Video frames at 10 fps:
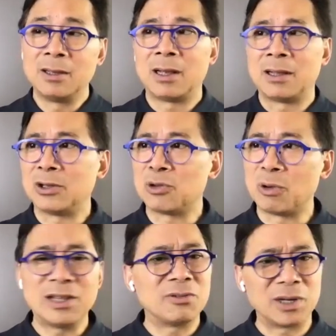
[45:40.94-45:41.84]
I think,
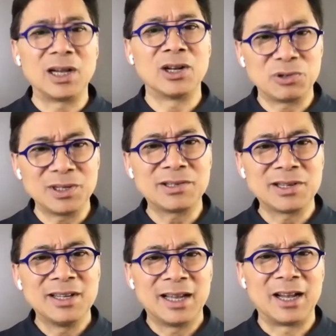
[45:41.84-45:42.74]
23 countries.
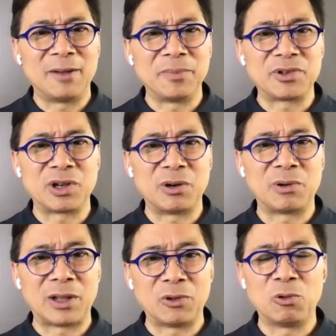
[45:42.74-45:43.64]
Um, so
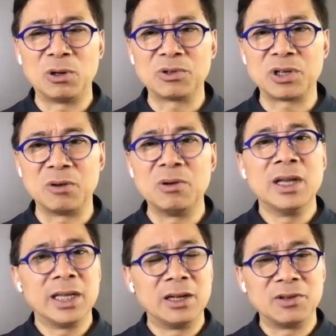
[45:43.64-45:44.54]
around the world. So,
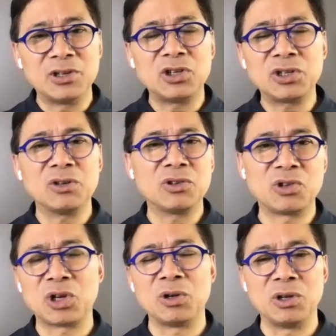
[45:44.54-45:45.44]
you know, this just goes to
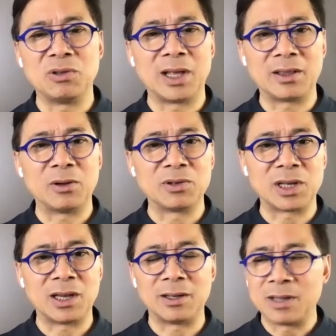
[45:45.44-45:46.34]
show you that there's
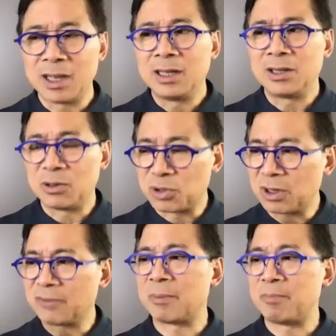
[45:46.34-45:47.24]
a, there's sort
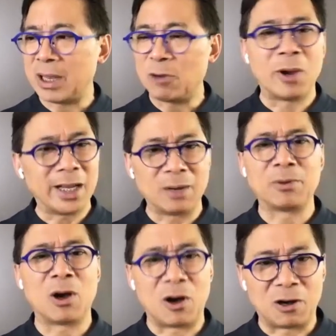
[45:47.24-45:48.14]
of a big wake up
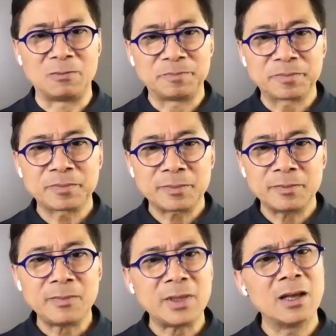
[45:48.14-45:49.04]
call
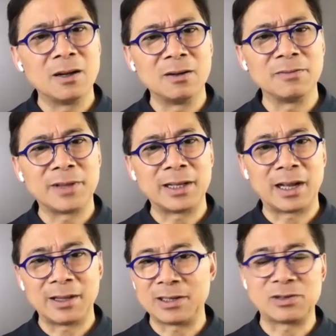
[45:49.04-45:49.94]
of that
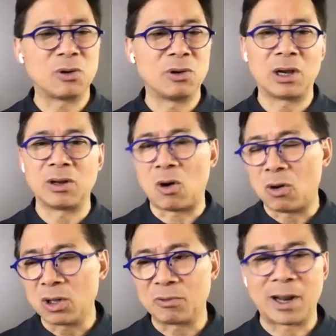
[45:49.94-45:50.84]
I think is going on
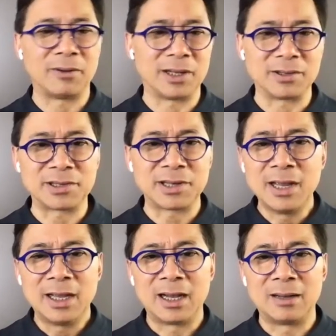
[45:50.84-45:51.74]
all around us
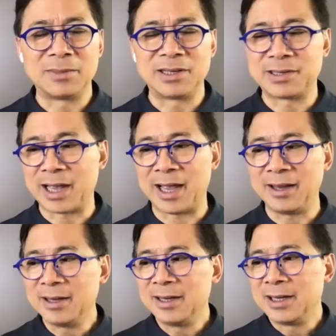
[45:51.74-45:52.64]
um, to
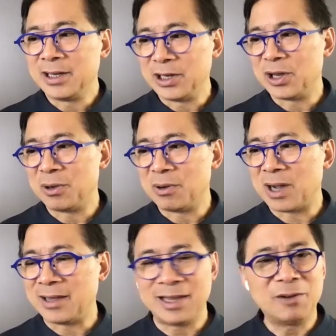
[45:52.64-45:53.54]
say, you know,
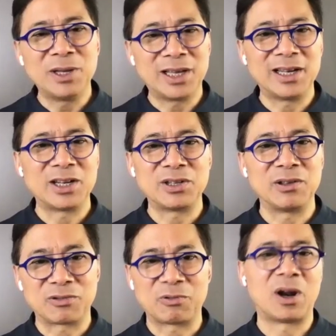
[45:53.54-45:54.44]
I think we can actually
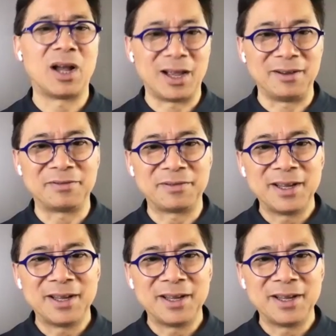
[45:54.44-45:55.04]
thrive